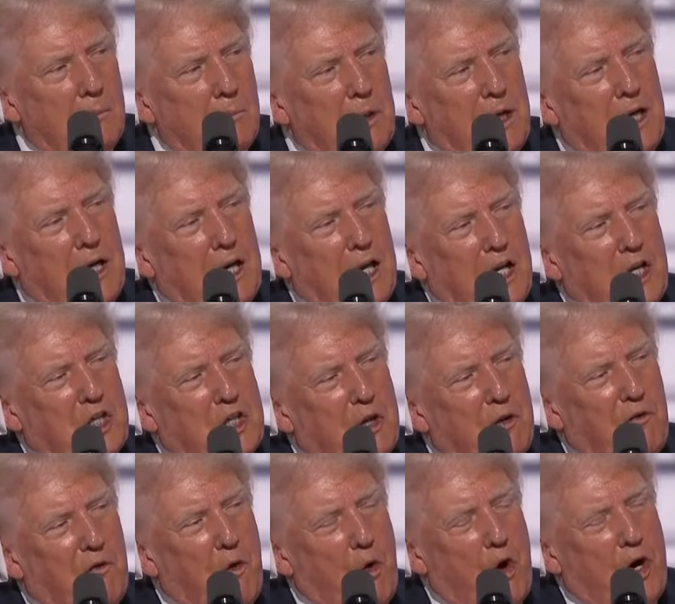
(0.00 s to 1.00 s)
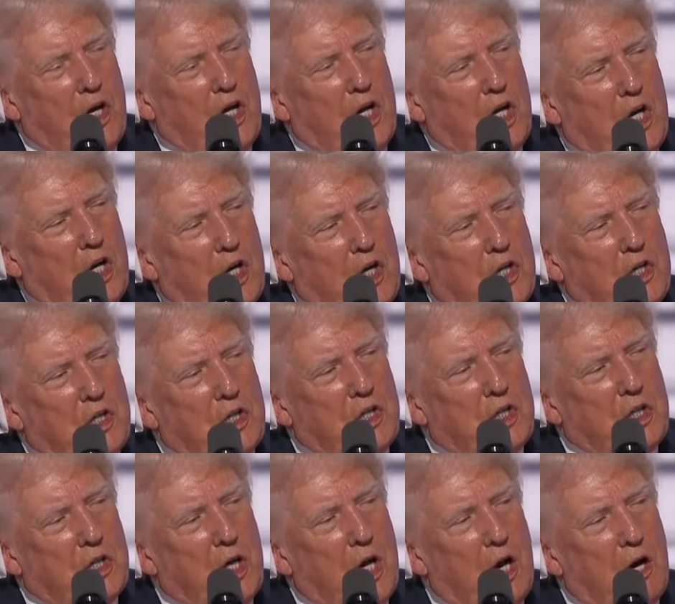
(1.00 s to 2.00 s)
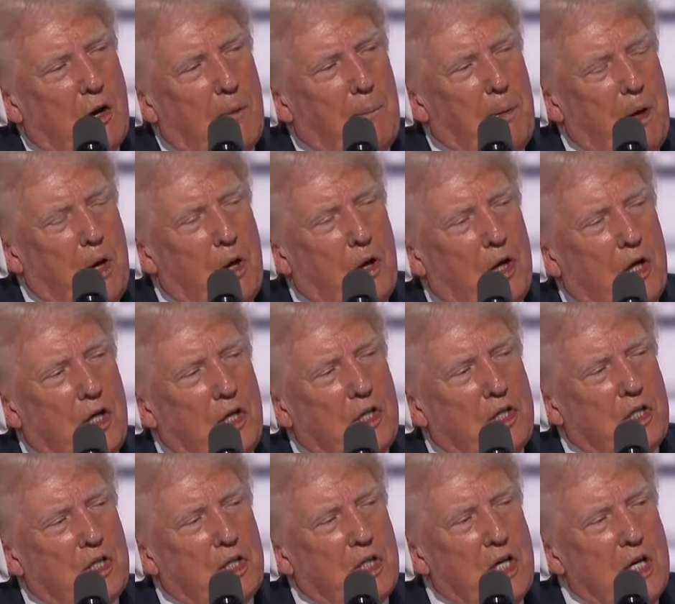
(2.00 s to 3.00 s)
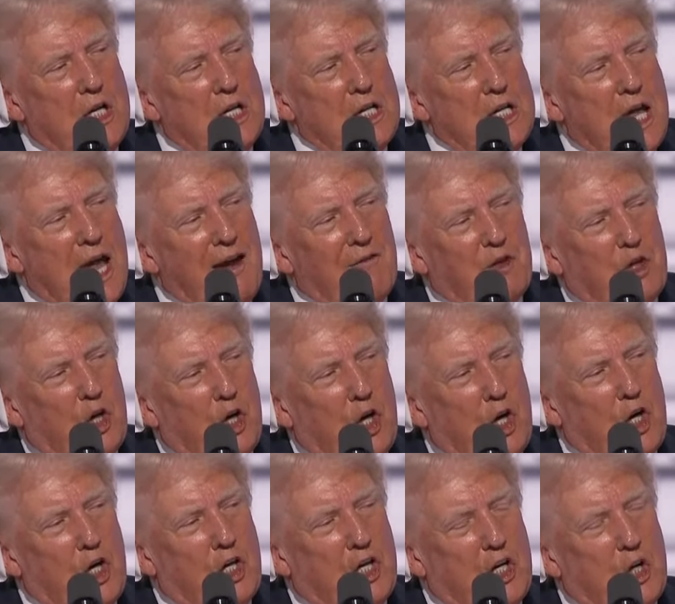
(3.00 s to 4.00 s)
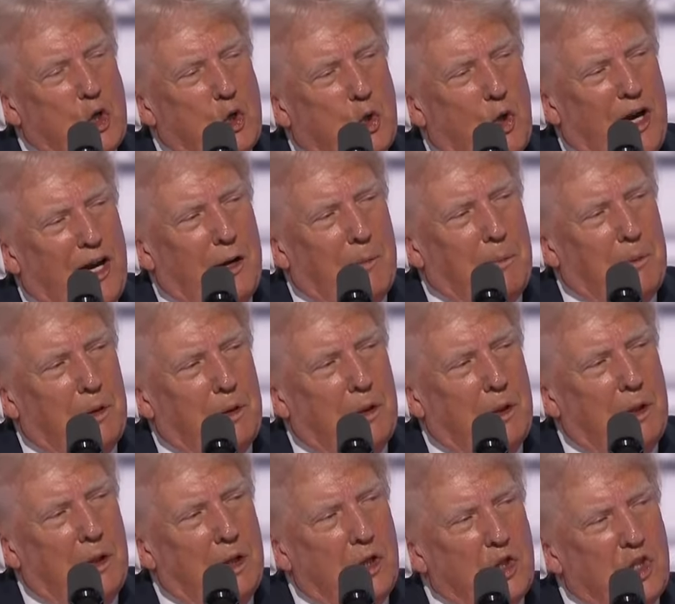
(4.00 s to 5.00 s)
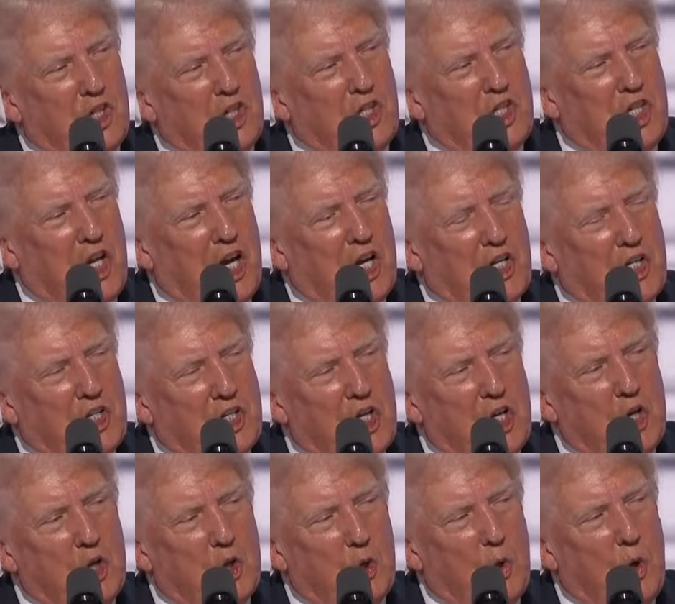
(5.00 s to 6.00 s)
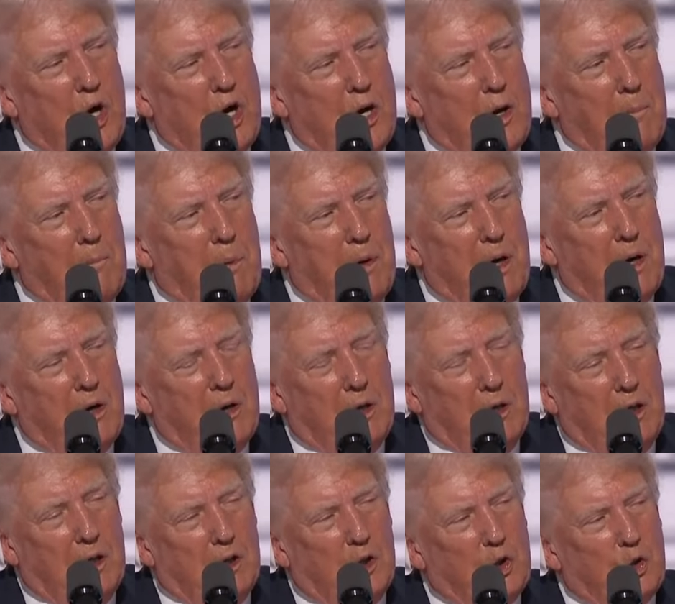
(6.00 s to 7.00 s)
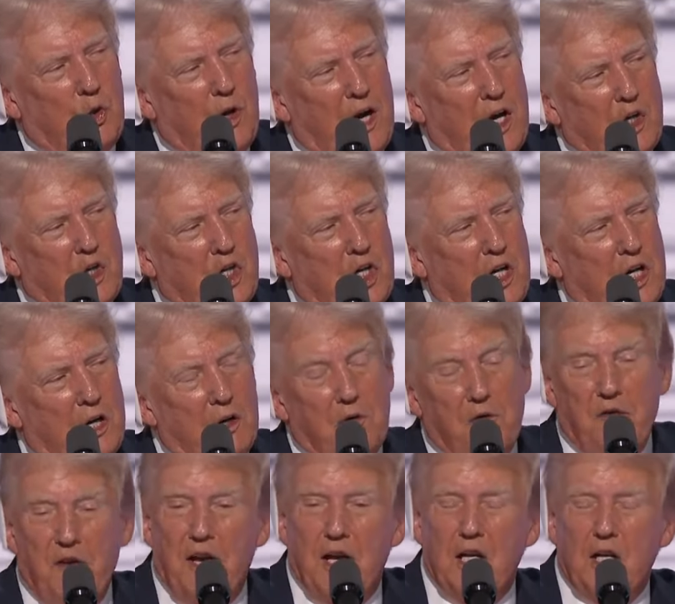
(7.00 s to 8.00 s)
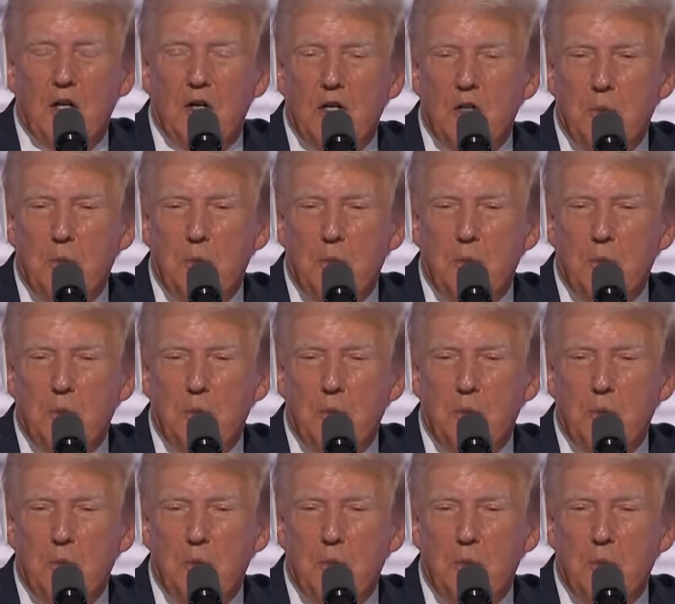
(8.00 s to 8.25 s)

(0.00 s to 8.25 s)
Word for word: But in less than four years, our opponents have turned incredible success into unparalleled tragedy and failure.